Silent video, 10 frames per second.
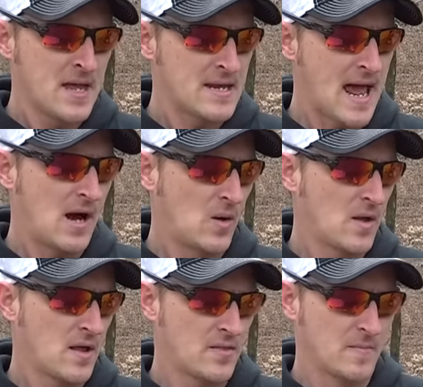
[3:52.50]
Now,
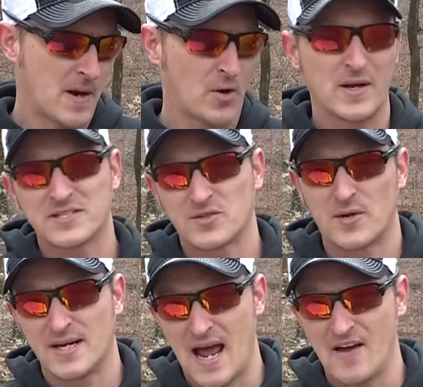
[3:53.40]
the barrel is
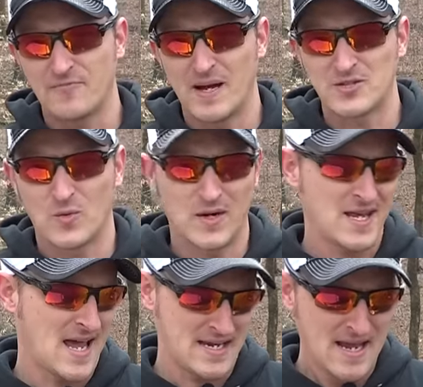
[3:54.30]
threaded half by
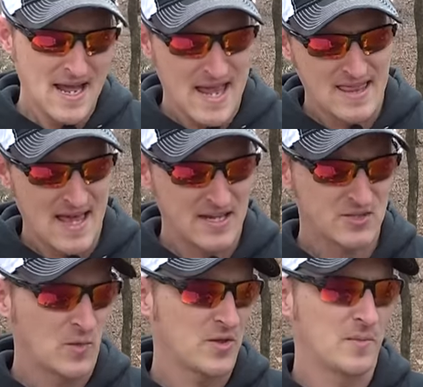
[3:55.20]
28, and that
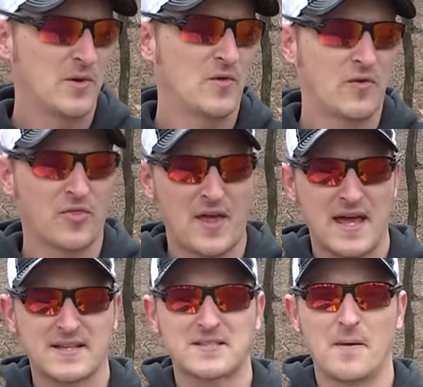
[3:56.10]
is one of the beautiful
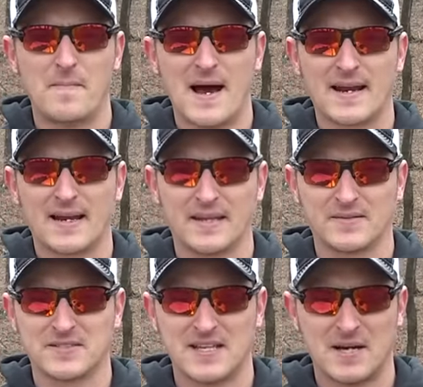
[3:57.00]
things about a
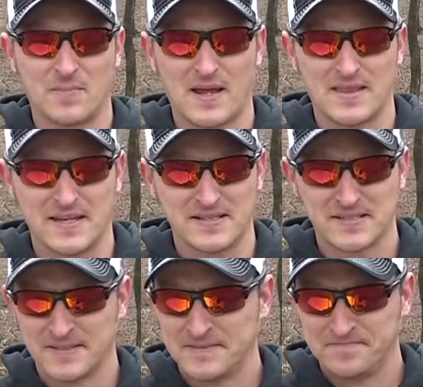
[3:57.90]
little setup like
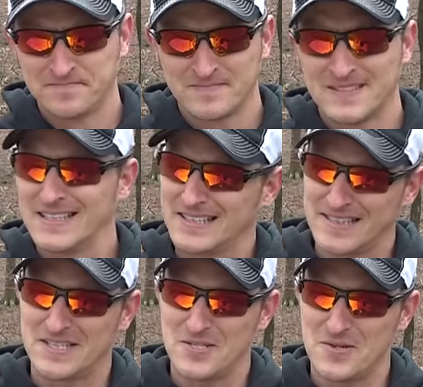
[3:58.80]
this, is
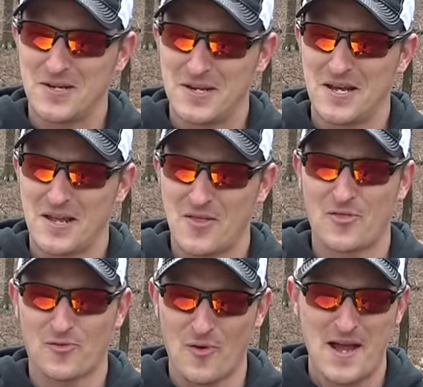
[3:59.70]
that you can
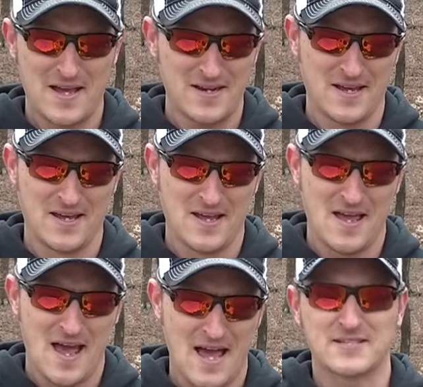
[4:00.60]
thread
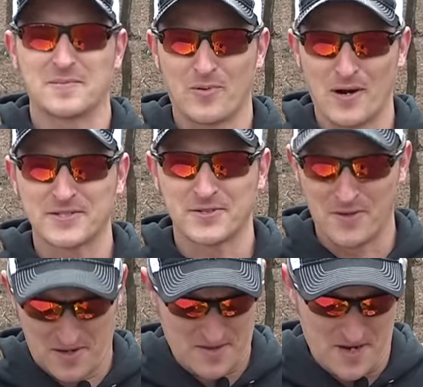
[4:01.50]
a suppressor
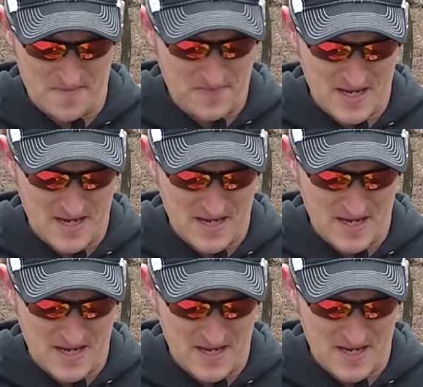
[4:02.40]
on there.